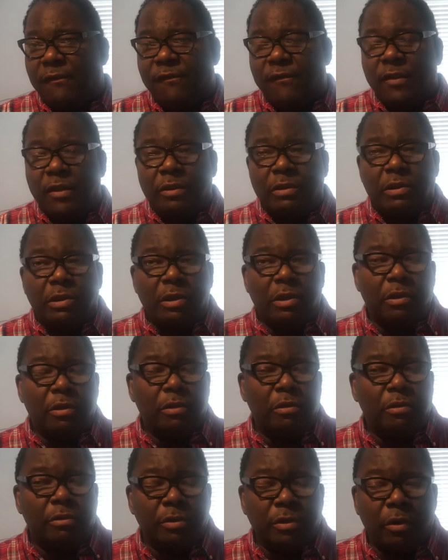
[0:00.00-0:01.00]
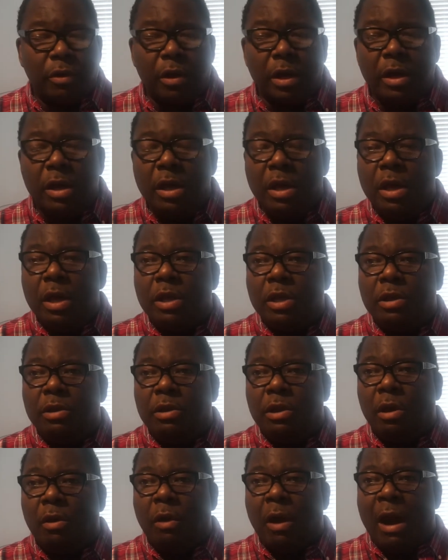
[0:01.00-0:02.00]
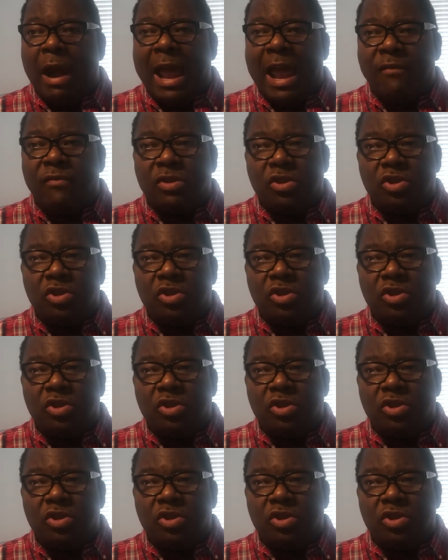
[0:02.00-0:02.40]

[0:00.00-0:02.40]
furloughed or, you know, having